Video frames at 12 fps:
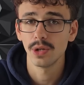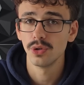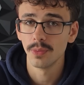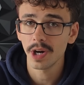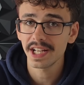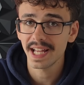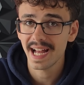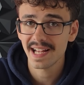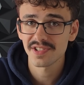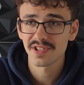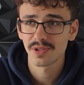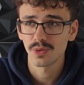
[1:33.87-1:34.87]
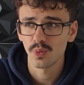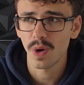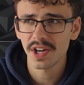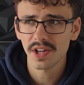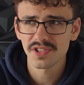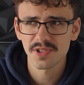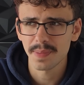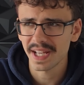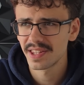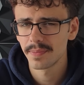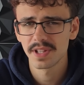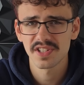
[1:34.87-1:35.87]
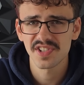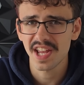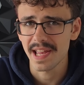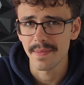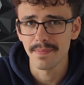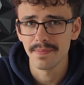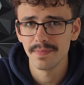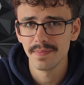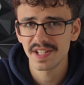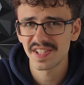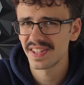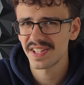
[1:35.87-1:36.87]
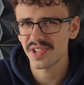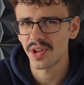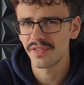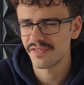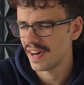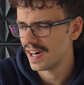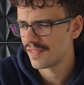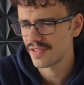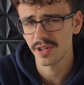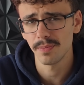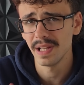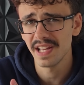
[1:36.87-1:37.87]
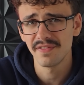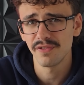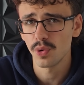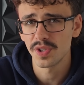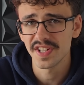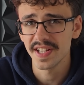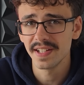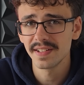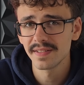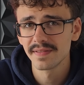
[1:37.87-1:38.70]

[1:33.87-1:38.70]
you might ask, why not spec them the same? Isn't this unfair for the Blade 14?